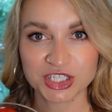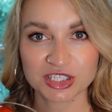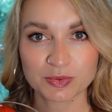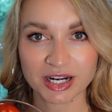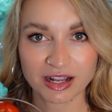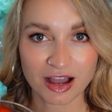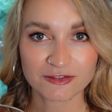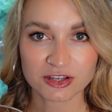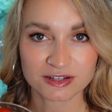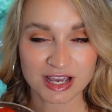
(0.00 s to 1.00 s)
just want to
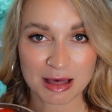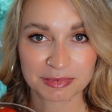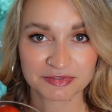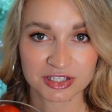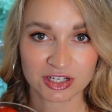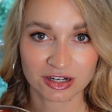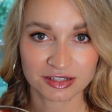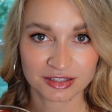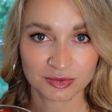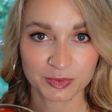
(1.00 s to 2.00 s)
cover the top of the
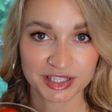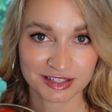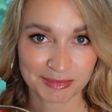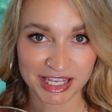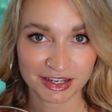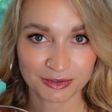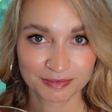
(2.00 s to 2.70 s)
tart with tomato.